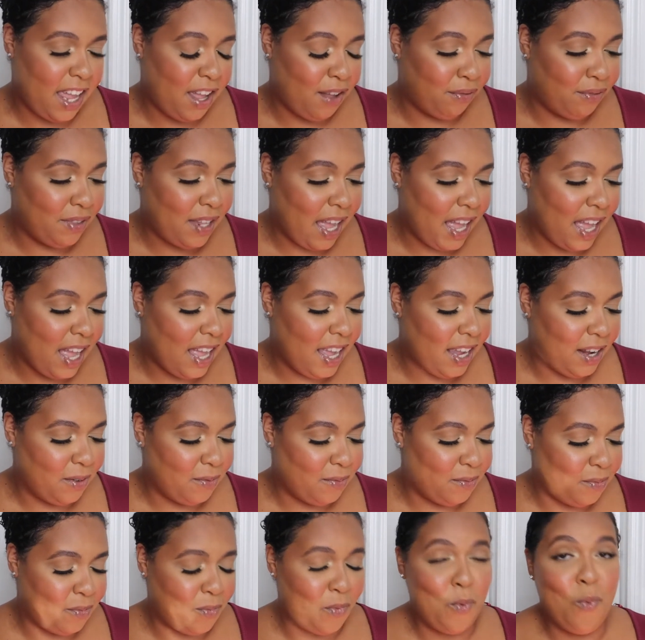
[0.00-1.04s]
If not,
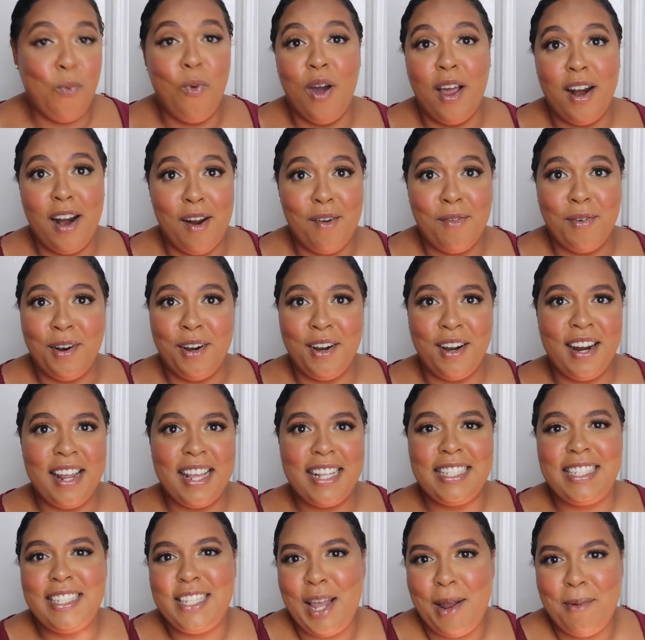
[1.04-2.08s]
whatever,
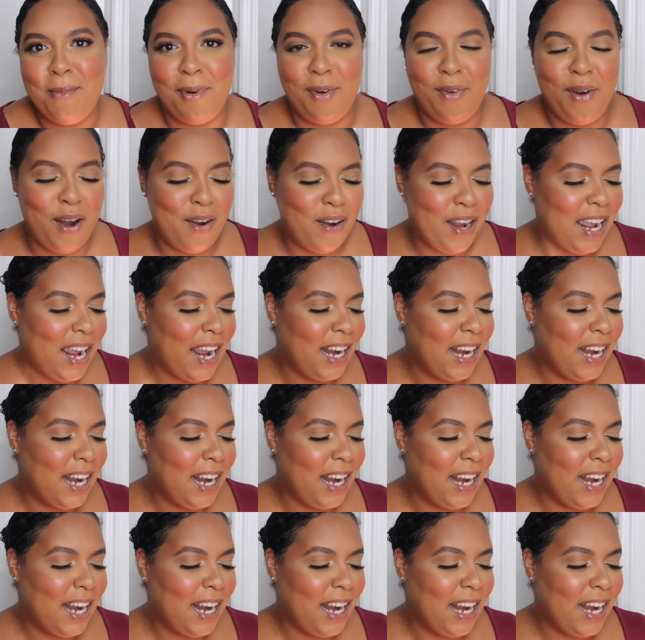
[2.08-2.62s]
it's temporary.